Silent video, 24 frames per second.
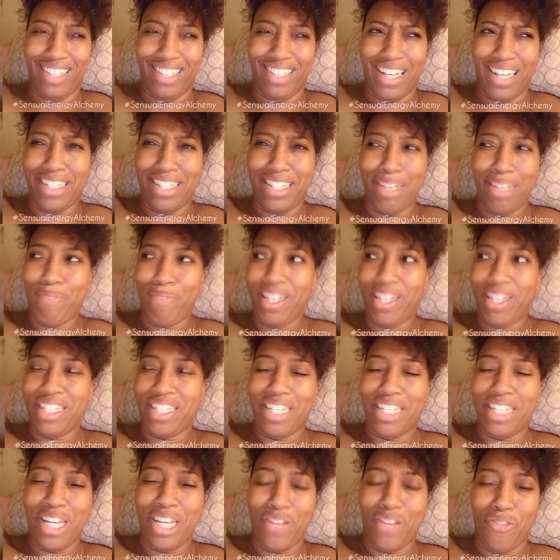How does that make
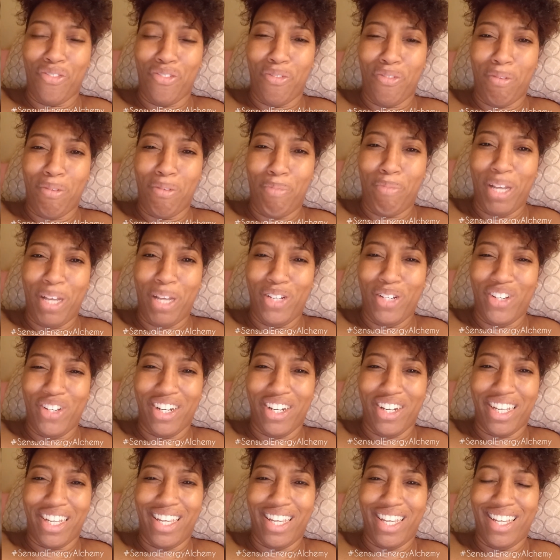us any different from the
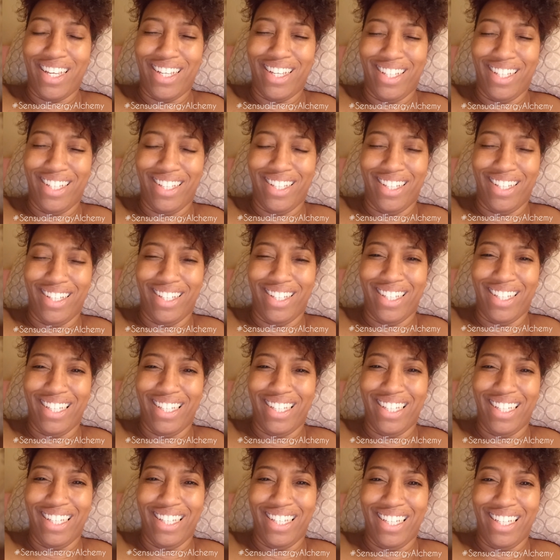patriarchy?
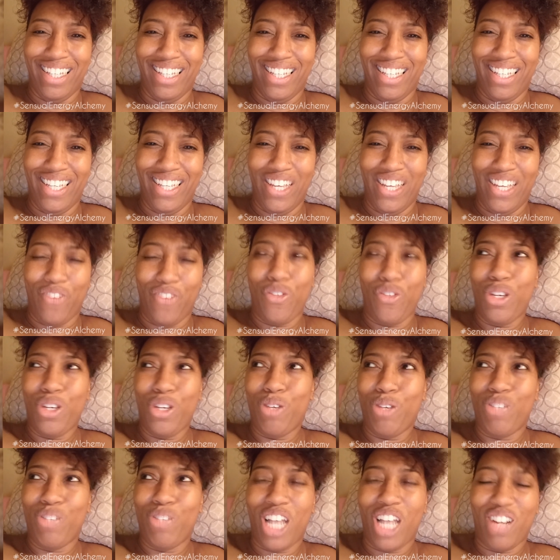if we
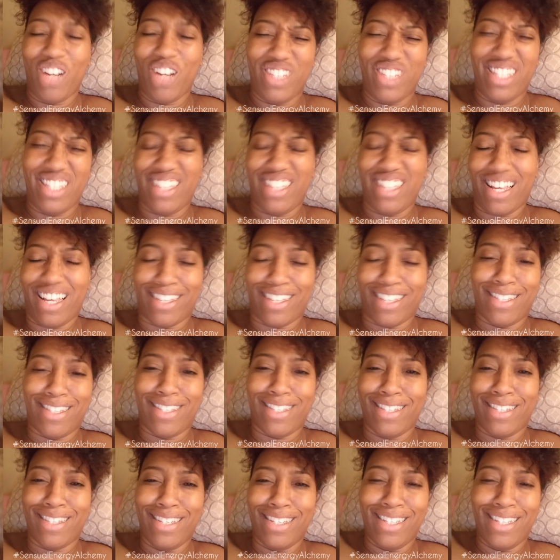use our
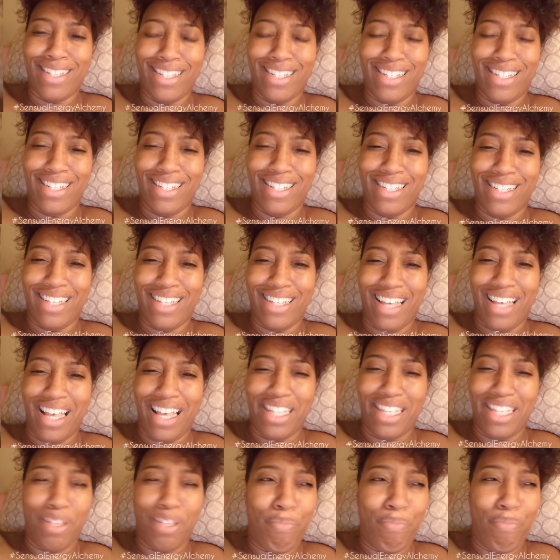sex
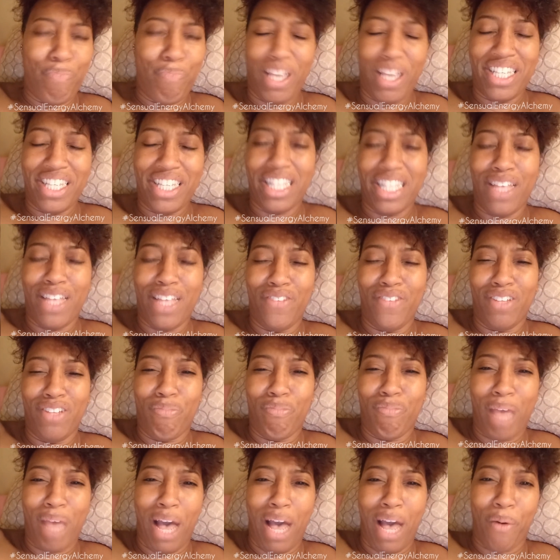as the base level
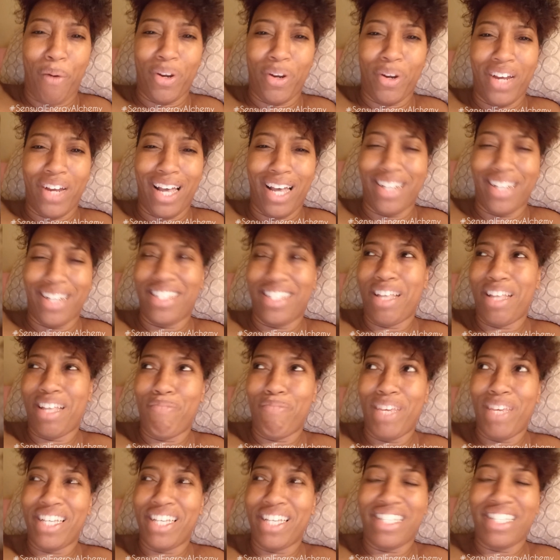of power? How does
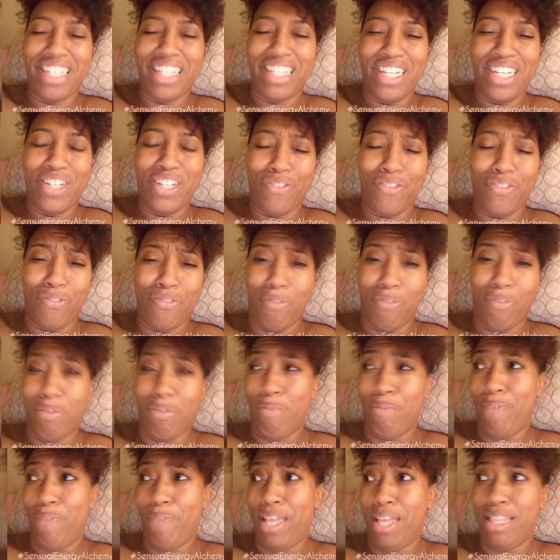that make us any different from
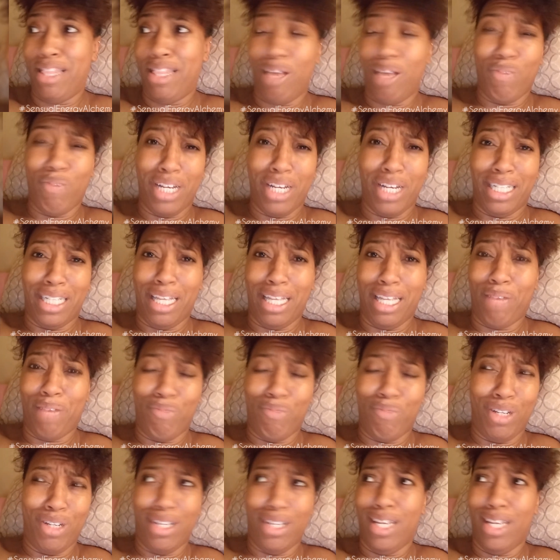the men that we claim
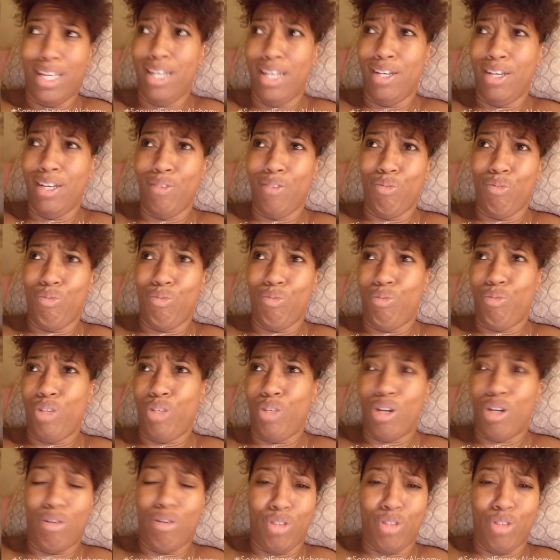we we
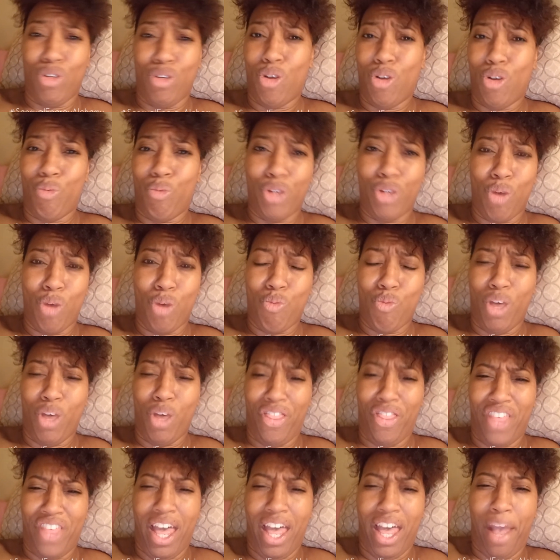don't you know we don't
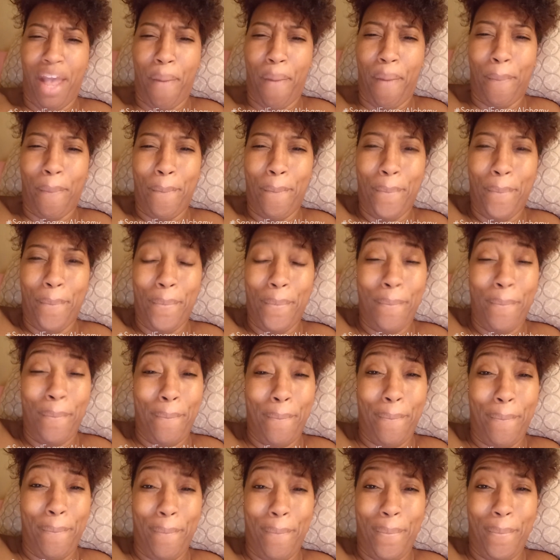want that?
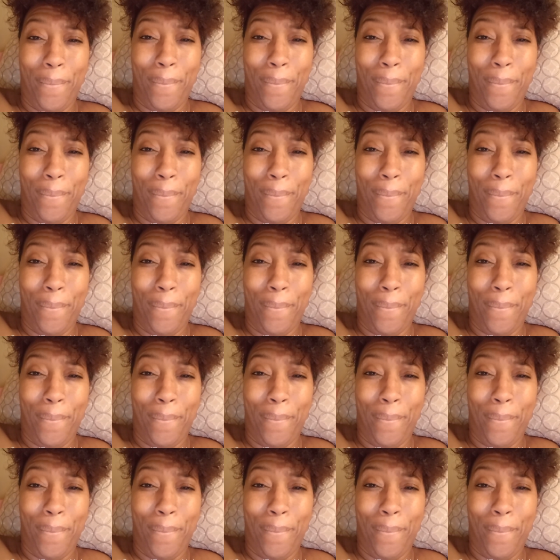Hmm?